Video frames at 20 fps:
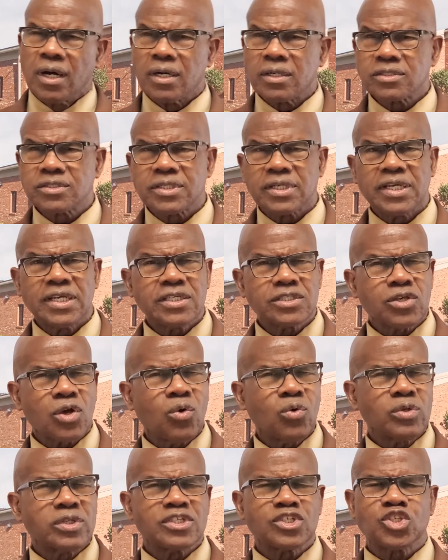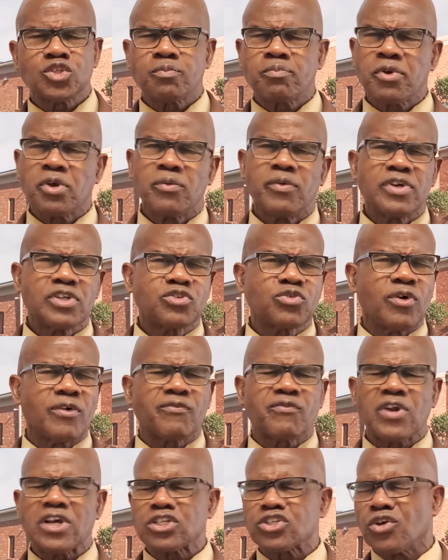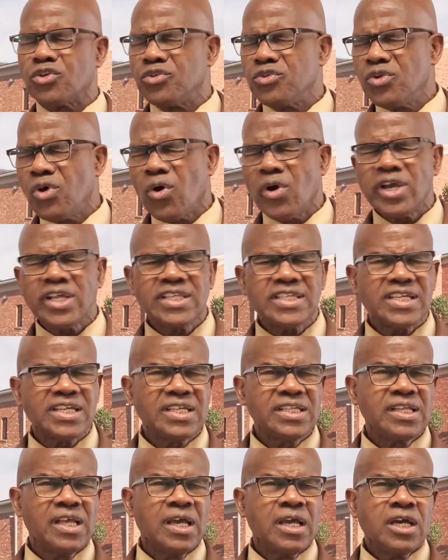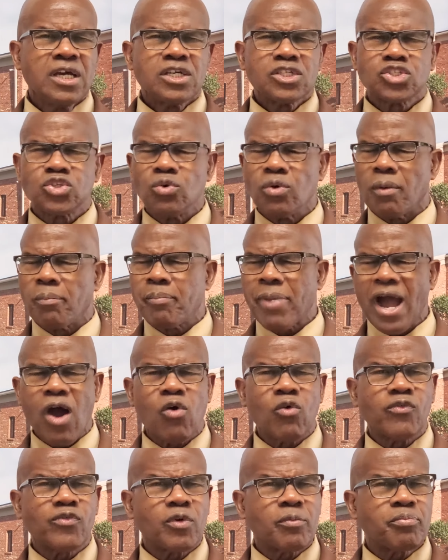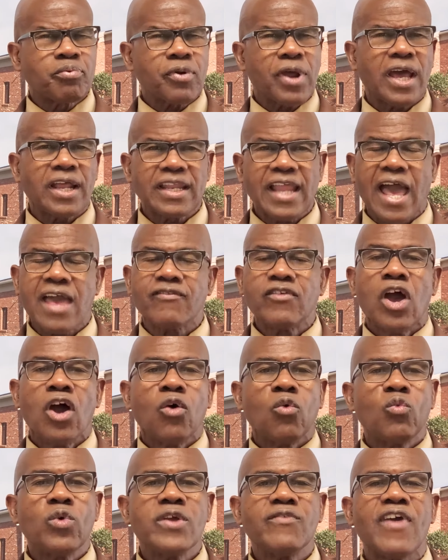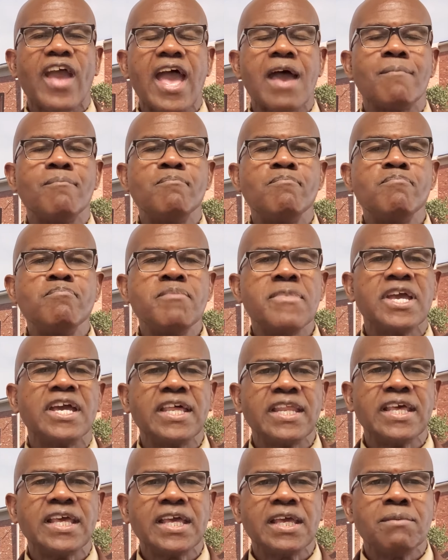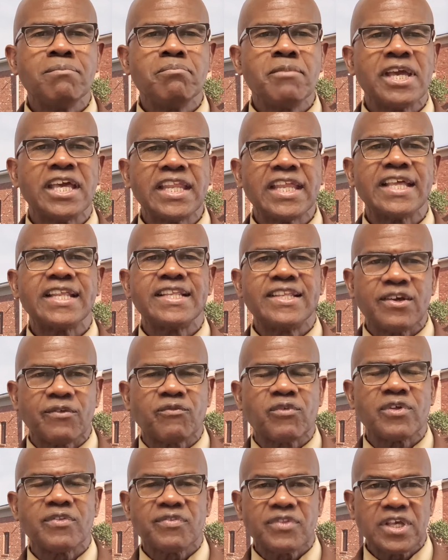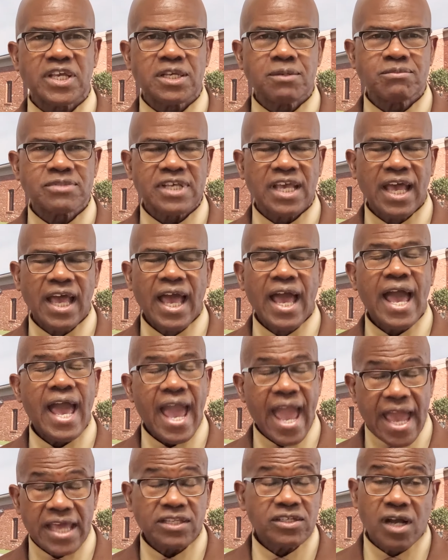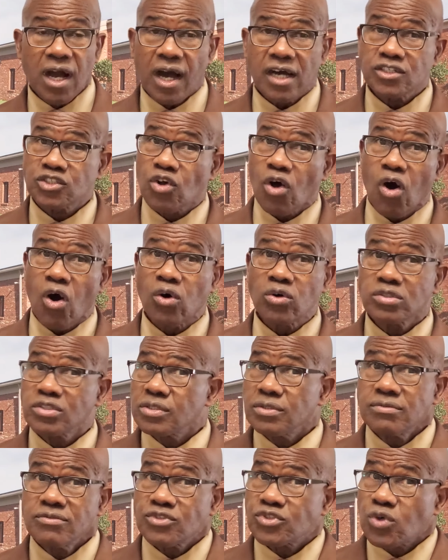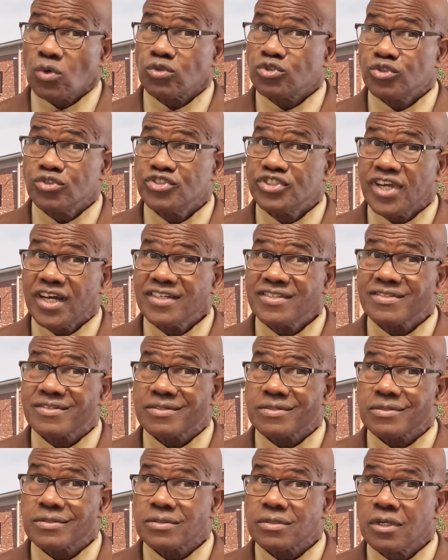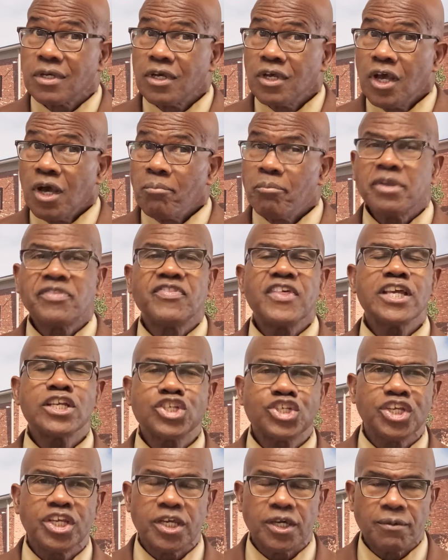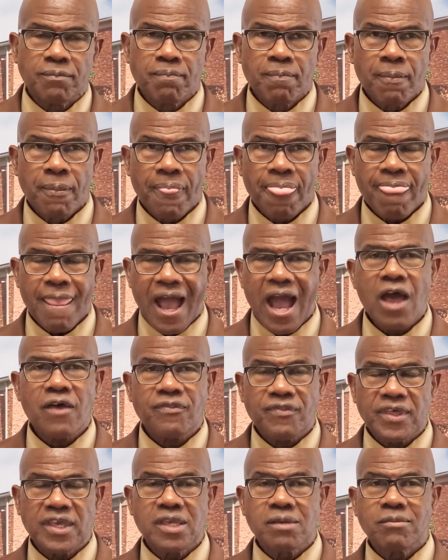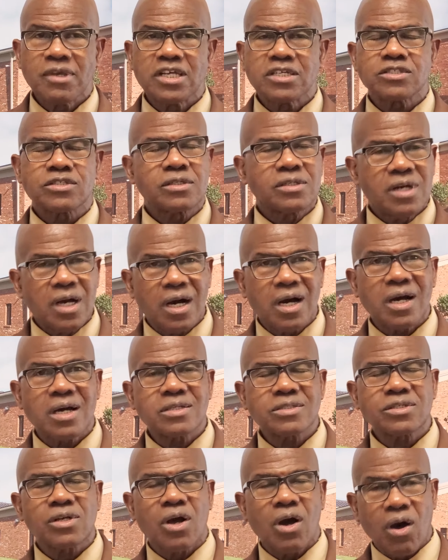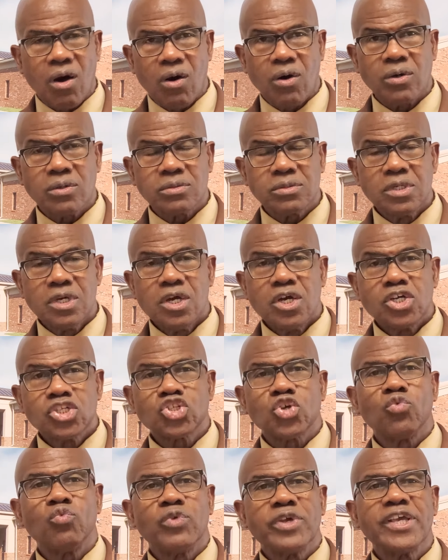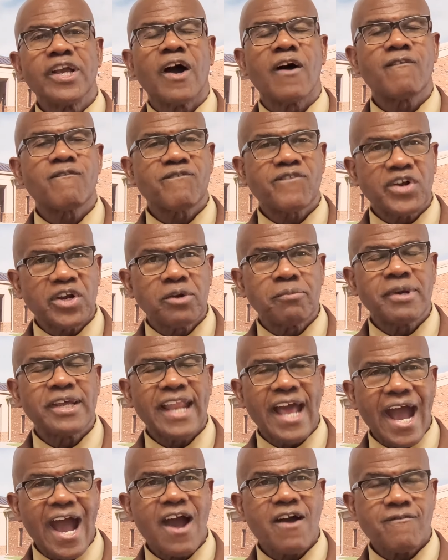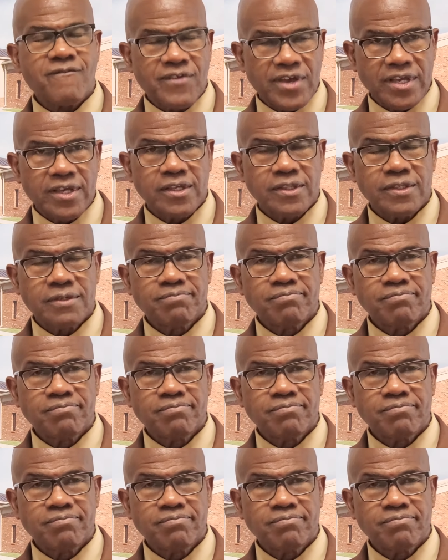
to his Holy Spirit, to a fresh anointing, to a powerful prayer life. We've had many, many different themes. And God's call to social justice. But this year, our theme is God's call to reaffirming our faith.